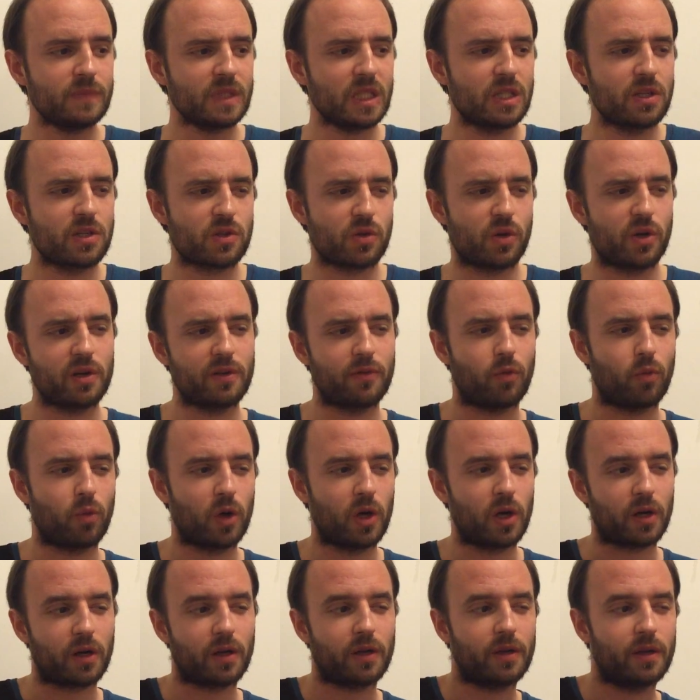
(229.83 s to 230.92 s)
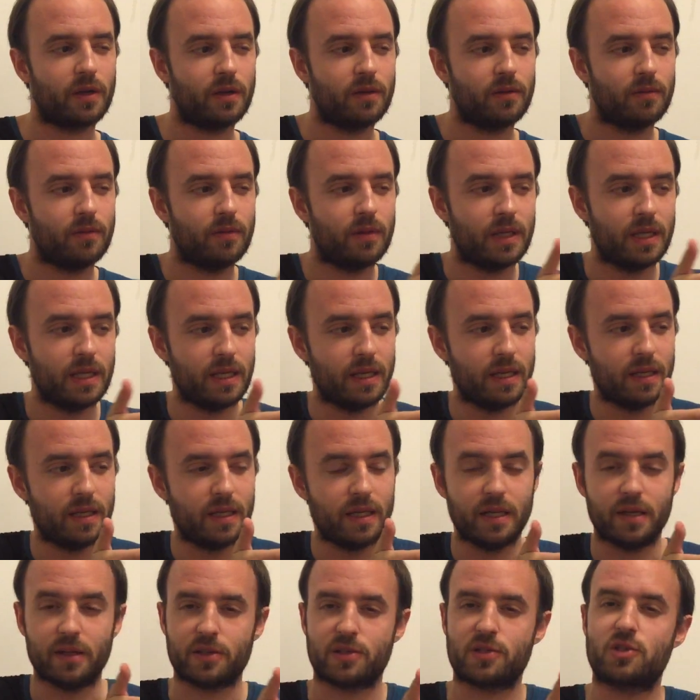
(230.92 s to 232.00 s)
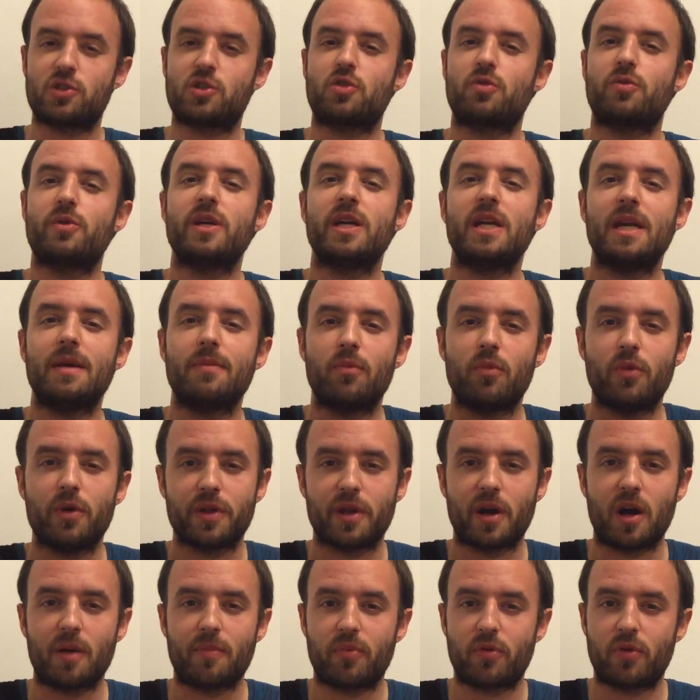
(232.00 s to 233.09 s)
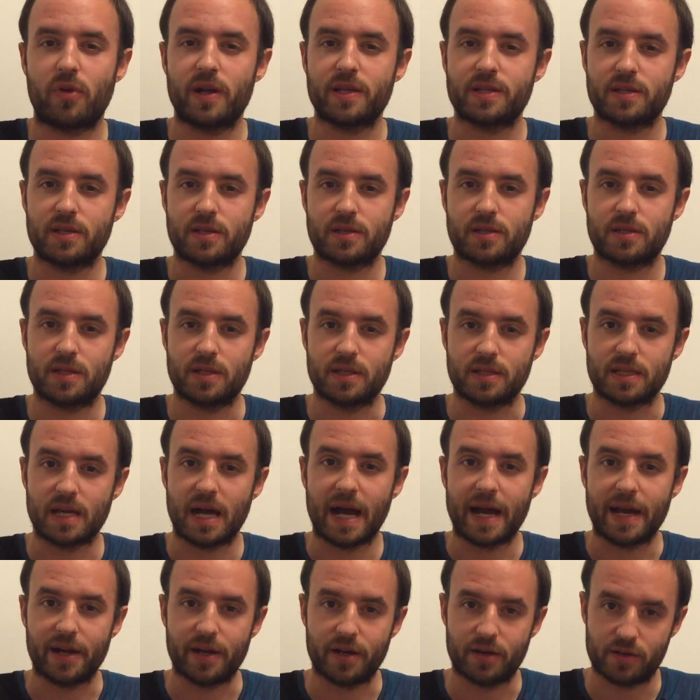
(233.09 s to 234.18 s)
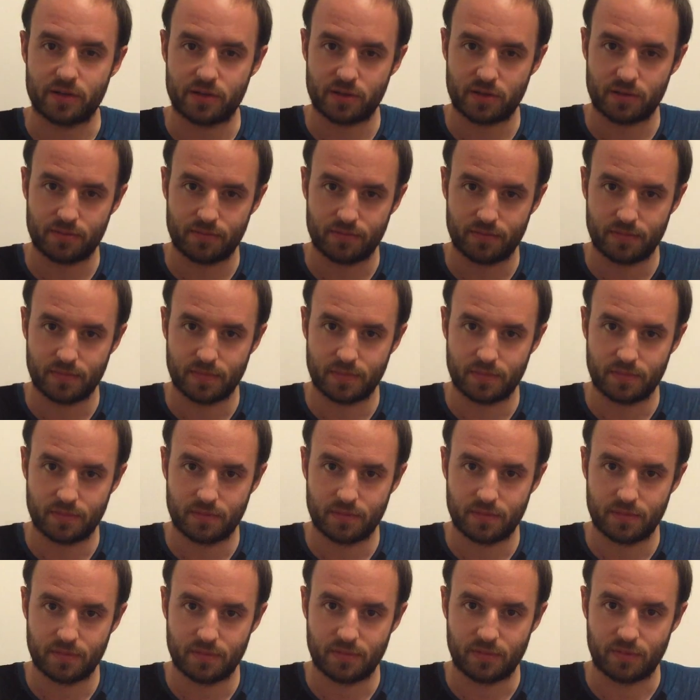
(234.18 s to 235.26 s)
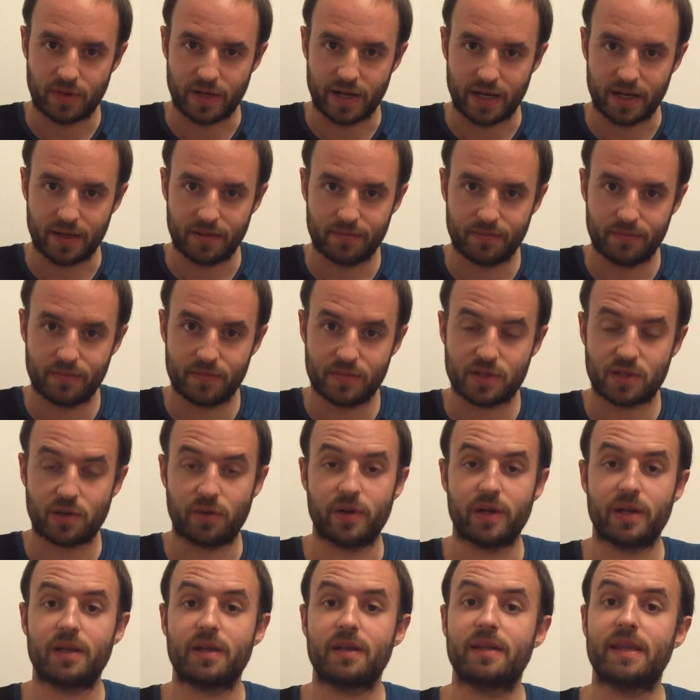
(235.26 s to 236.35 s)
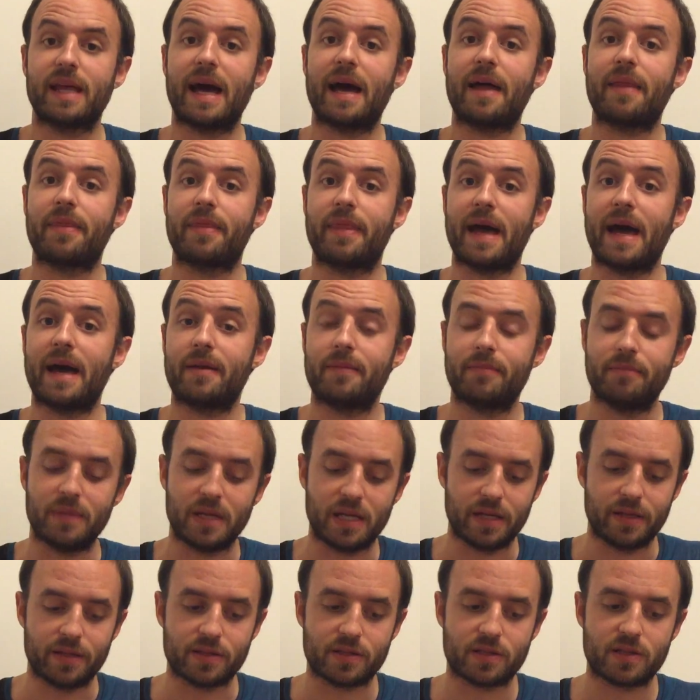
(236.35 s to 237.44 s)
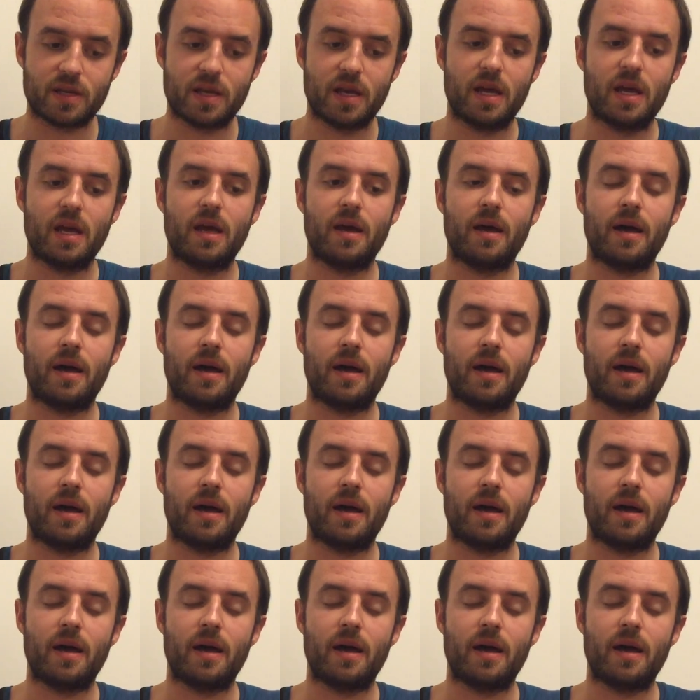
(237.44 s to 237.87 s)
sort of work in a stream with our present desires, right? So that means